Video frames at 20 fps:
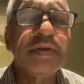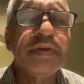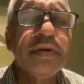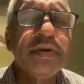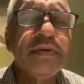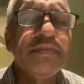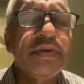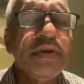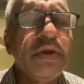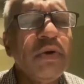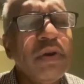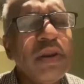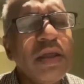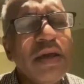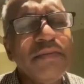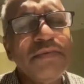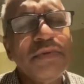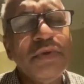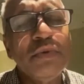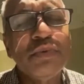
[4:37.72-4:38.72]
We all
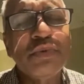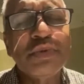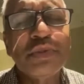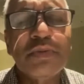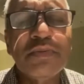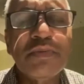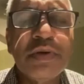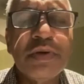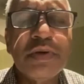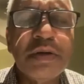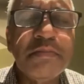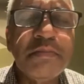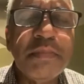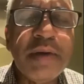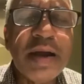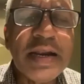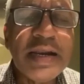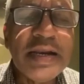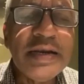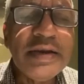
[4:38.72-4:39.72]
have used the word
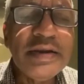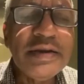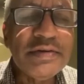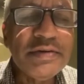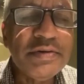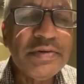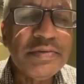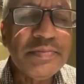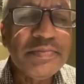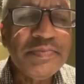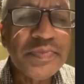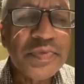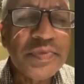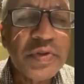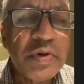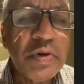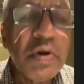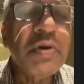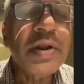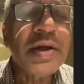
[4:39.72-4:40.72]
mind
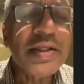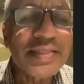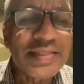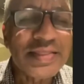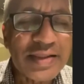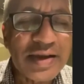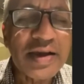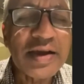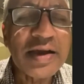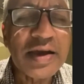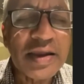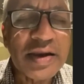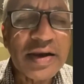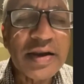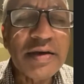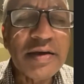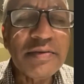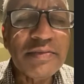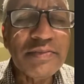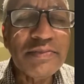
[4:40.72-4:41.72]
or
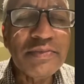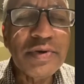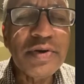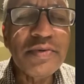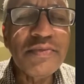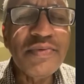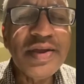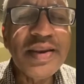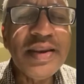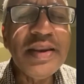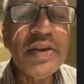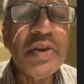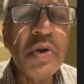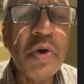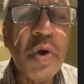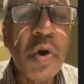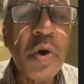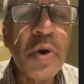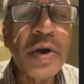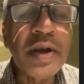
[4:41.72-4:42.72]
antakarana for a very
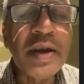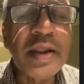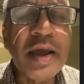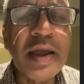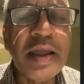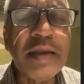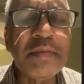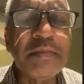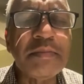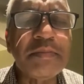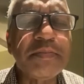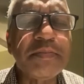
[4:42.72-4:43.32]
long time.